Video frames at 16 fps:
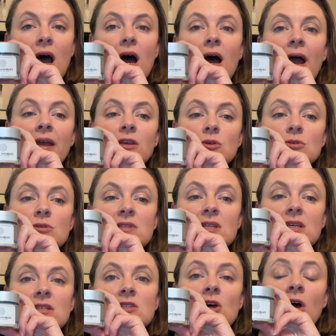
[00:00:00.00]
I use
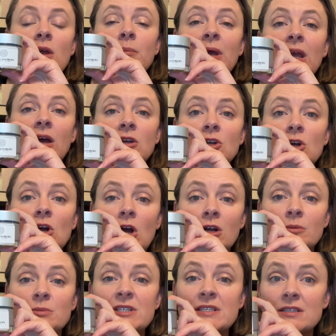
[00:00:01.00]
this on my
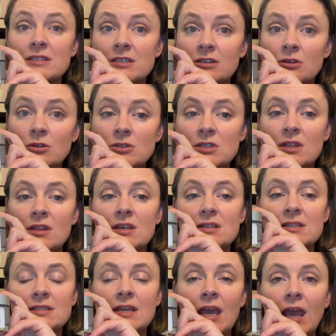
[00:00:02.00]
underarms still to
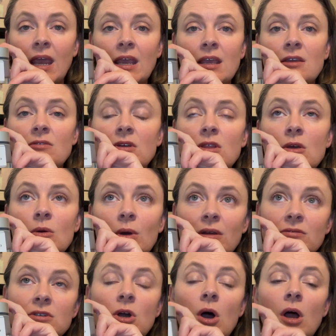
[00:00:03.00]
this day, even though
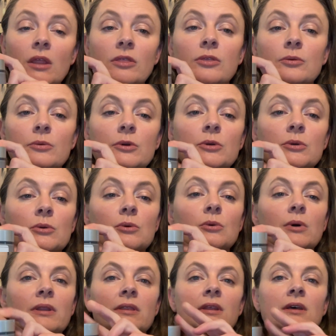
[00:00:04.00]
I've gone
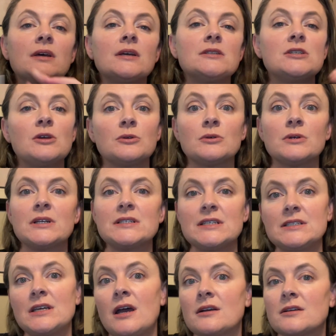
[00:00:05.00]
through the deodorant
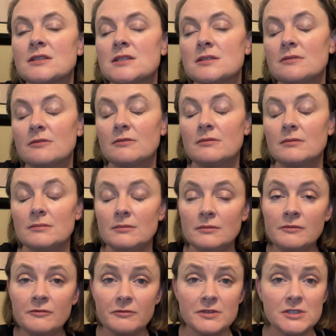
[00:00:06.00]
detox,
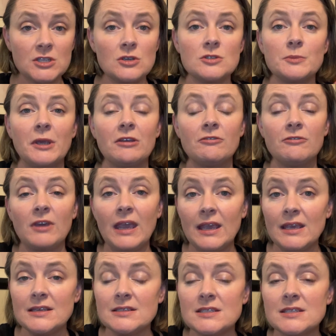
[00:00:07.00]

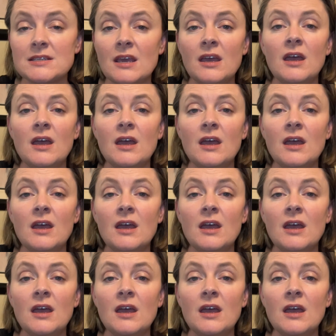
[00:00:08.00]
phase.